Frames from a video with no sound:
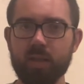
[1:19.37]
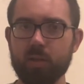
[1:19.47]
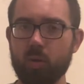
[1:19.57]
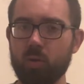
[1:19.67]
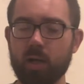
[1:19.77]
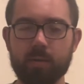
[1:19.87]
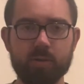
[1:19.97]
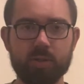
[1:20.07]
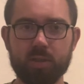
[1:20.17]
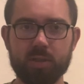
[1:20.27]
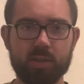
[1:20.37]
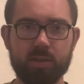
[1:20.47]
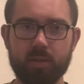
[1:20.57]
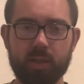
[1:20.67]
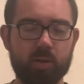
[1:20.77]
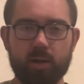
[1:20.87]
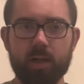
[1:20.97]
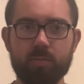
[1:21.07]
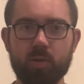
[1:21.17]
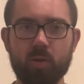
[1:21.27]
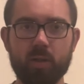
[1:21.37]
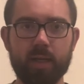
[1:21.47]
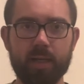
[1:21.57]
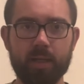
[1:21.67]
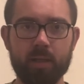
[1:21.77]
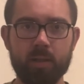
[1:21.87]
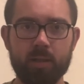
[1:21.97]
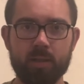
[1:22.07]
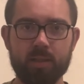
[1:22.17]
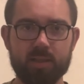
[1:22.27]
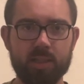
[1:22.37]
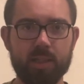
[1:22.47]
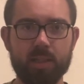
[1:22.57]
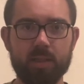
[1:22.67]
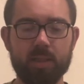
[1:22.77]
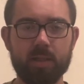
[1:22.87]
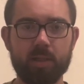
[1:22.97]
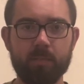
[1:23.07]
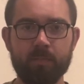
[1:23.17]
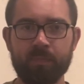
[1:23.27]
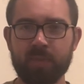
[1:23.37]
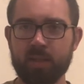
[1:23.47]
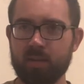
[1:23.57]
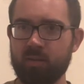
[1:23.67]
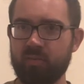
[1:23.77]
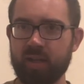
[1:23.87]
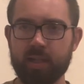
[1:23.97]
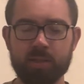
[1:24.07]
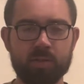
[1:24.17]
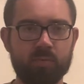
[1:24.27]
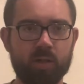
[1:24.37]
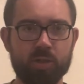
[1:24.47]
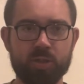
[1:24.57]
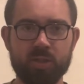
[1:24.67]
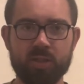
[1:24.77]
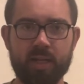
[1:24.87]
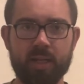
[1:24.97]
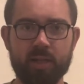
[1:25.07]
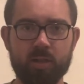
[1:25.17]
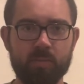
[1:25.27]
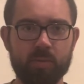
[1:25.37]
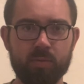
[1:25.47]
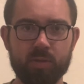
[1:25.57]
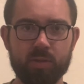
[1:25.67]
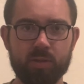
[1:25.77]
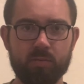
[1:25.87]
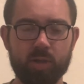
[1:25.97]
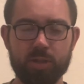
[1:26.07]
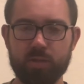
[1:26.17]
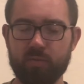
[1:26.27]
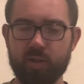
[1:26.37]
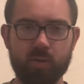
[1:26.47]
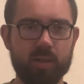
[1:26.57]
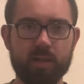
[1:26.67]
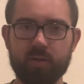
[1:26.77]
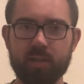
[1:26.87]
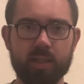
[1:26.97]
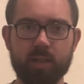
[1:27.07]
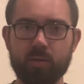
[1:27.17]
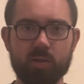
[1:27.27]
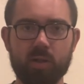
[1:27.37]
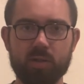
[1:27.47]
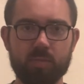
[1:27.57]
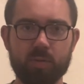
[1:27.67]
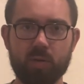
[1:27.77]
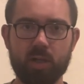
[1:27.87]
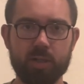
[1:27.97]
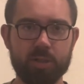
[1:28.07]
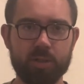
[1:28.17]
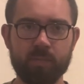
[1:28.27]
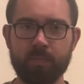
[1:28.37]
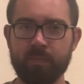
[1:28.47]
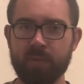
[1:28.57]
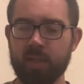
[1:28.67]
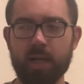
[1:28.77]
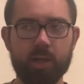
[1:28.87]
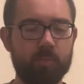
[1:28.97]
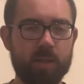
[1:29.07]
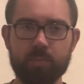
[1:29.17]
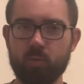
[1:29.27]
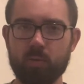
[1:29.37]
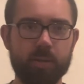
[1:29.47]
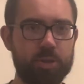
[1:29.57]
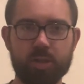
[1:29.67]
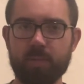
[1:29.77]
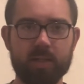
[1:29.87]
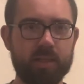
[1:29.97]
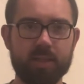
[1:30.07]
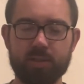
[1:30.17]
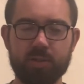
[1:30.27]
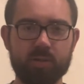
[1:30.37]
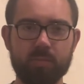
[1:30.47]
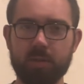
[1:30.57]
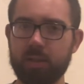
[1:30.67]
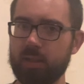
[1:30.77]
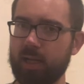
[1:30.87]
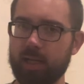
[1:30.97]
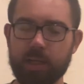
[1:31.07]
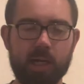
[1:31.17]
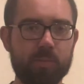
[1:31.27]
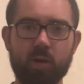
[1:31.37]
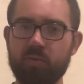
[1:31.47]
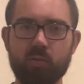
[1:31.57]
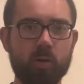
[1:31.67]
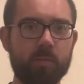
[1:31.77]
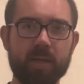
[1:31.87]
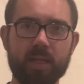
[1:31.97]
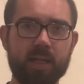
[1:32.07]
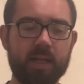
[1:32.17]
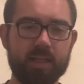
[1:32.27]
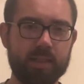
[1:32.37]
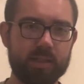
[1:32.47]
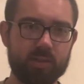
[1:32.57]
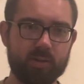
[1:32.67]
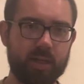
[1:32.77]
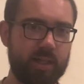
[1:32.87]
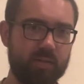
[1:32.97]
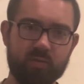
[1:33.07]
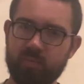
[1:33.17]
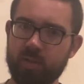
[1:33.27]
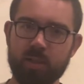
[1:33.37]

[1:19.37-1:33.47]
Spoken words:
goal line was just incredible. And to see the fans rush the stadium, it was rush the field and everything. It was awesome to watch. And I know people were bitching about that too, but I'm all for it, man. I think it's great if